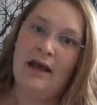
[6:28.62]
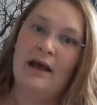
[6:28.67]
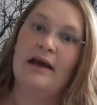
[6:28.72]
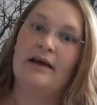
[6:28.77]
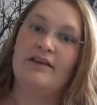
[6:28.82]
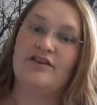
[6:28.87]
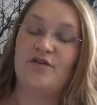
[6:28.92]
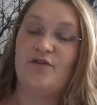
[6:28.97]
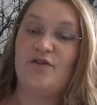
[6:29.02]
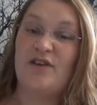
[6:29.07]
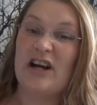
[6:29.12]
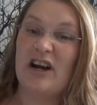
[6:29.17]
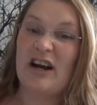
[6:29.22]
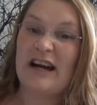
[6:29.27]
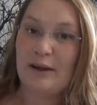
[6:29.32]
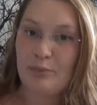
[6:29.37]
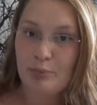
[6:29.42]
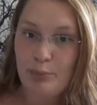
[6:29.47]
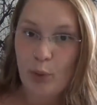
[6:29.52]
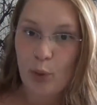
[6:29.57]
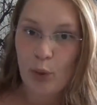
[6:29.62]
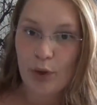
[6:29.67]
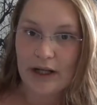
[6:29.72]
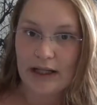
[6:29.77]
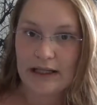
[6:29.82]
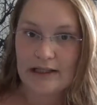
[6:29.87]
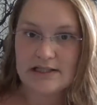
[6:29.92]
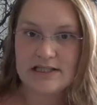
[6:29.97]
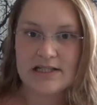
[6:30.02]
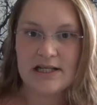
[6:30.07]
It's very
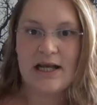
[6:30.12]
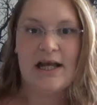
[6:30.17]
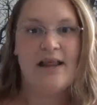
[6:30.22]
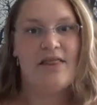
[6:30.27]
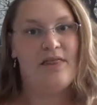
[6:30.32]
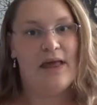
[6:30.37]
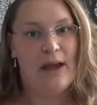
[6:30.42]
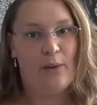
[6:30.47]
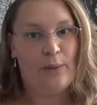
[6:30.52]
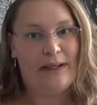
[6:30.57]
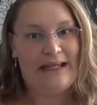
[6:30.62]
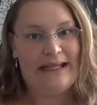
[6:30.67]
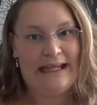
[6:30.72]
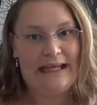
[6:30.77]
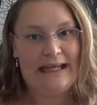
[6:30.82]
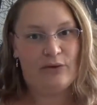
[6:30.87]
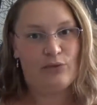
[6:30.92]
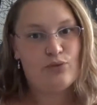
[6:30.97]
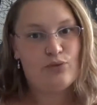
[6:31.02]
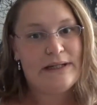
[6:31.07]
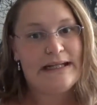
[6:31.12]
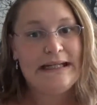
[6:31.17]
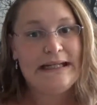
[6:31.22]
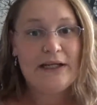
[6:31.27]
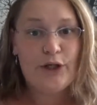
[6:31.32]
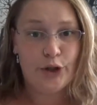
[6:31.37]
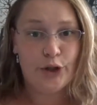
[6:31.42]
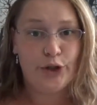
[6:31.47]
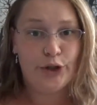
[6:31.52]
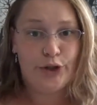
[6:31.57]
important that we get really
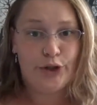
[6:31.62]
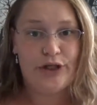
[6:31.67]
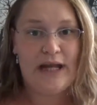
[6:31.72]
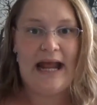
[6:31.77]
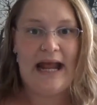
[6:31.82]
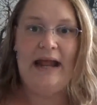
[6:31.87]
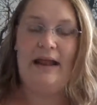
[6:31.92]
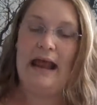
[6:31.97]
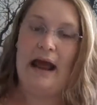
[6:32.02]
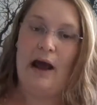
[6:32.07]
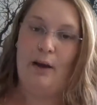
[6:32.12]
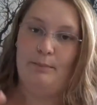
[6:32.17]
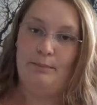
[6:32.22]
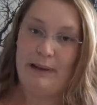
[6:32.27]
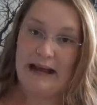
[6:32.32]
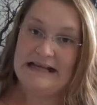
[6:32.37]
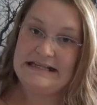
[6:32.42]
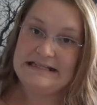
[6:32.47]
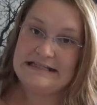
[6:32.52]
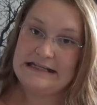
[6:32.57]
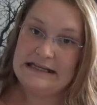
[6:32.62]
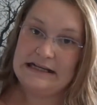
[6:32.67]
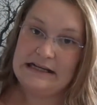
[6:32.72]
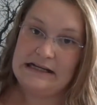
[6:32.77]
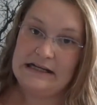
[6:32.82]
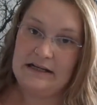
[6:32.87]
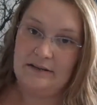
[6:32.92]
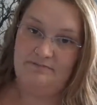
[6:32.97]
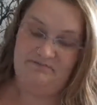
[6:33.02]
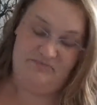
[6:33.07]
good at our basic
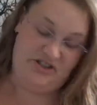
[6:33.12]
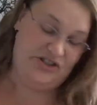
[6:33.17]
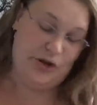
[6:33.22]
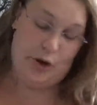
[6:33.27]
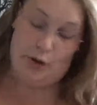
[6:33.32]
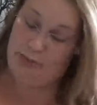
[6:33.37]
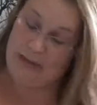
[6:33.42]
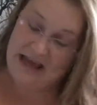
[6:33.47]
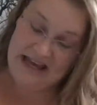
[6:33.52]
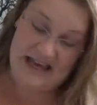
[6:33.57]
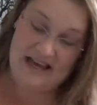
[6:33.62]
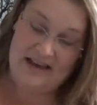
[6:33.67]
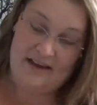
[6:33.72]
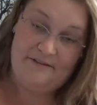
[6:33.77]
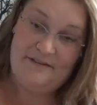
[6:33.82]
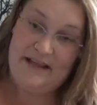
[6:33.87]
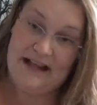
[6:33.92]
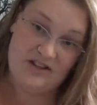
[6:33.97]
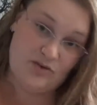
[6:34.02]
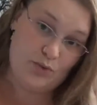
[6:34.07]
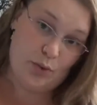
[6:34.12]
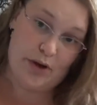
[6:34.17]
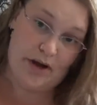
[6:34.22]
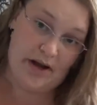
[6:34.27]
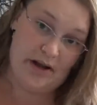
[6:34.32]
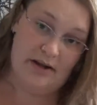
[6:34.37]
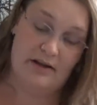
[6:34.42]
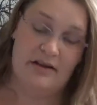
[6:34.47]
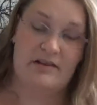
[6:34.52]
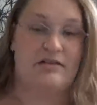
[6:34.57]
soap making, if that's what it
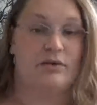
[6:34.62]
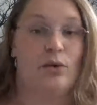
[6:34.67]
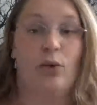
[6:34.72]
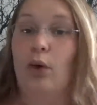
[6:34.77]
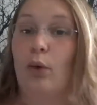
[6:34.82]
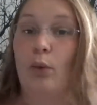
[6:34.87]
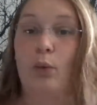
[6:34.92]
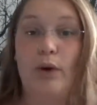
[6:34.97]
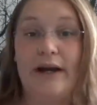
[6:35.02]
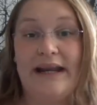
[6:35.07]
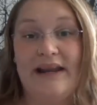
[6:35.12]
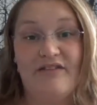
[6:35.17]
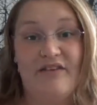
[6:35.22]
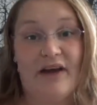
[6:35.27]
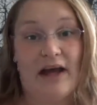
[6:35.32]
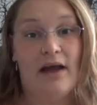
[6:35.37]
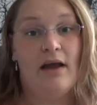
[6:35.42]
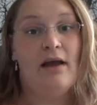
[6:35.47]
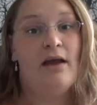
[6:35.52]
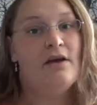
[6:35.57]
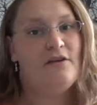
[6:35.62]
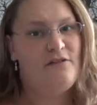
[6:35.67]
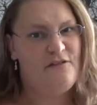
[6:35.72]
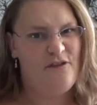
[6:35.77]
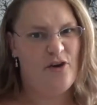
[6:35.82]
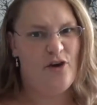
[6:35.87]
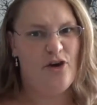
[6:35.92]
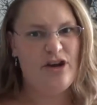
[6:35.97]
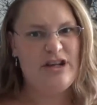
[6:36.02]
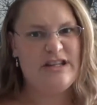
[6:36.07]
is, or whatever,
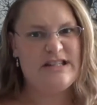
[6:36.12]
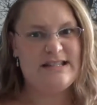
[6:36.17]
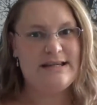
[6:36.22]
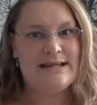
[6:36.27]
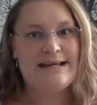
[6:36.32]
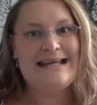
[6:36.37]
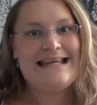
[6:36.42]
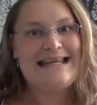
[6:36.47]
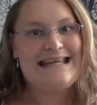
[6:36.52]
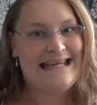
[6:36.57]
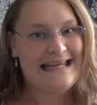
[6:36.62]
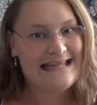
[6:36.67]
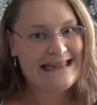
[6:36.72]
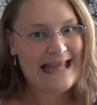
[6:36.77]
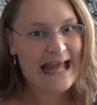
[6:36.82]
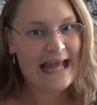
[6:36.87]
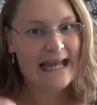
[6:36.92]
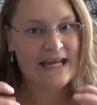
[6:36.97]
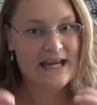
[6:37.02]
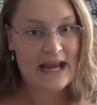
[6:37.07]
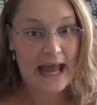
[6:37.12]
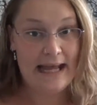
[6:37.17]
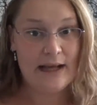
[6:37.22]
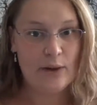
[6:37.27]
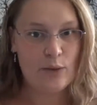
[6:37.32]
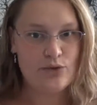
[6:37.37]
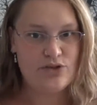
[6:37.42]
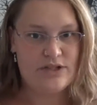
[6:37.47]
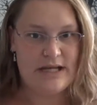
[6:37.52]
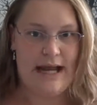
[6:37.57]
first. Get that
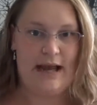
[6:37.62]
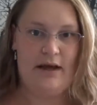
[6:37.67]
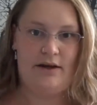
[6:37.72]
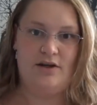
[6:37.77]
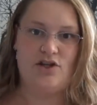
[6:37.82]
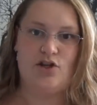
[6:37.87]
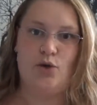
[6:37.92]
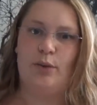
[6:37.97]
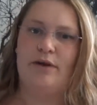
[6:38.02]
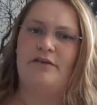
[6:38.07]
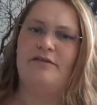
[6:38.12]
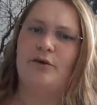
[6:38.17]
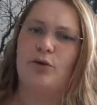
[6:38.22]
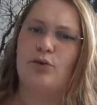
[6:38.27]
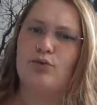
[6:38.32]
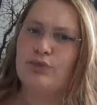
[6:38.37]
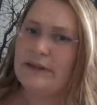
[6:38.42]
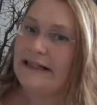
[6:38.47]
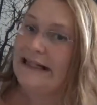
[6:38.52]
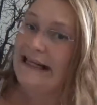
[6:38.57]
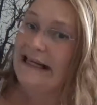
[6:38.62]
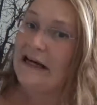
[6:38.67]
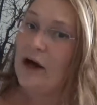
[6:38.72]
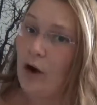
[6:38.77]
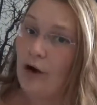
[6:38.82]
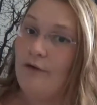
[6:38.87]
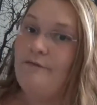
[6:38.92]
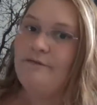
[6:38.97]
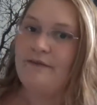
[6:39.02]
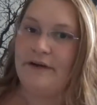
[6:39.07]
nailed down until we feel really
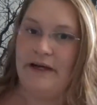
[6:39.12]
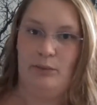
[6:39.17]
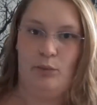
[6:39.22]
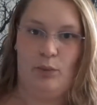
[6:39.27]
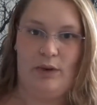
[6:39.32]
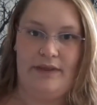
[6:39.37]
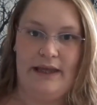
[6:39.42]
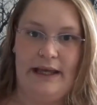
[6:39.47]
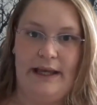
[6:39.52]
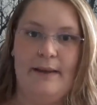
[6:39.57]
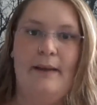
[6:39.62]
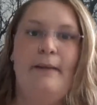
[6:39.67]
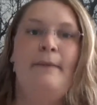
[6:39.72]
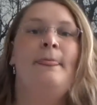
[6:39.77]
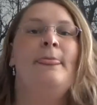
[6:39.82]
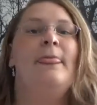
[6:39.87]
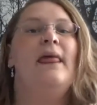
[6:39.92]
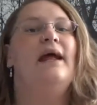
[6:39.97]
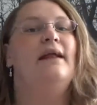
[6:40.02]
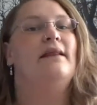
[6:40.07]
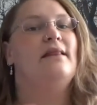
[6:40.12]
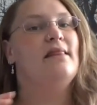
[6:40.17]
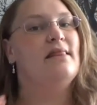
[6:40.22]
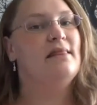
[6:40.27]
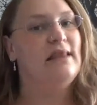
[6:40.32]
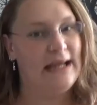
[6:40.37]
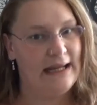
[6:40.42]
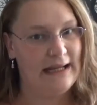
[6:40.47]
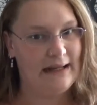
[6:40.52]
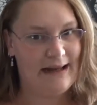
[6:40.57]
confident with it, and
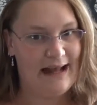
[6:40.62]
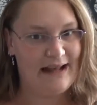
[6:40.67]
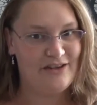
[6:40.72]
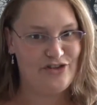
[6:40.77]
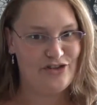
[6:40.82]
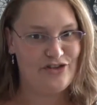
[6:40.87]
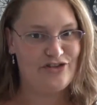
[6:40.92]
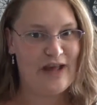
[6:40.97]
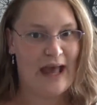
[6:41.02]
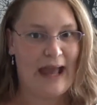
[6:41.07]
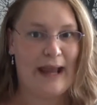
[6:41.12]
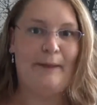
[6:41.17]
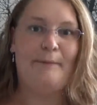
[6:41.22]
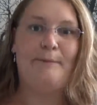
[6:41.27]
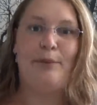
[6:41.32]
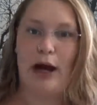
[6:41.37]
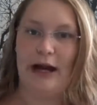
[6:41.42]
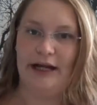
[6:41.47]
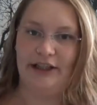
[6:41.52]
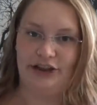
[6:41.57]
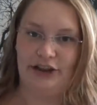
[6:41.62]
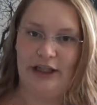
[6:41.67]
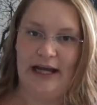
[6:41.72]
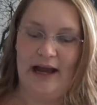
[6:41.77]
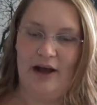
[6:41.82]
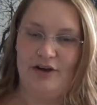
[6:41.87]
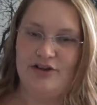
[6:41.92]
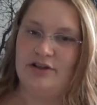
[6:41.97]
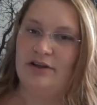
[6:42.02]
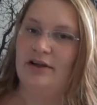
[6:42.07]
then, as you say, branch
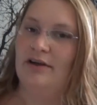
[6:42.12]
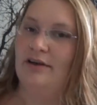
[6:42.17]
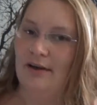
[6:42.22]
out.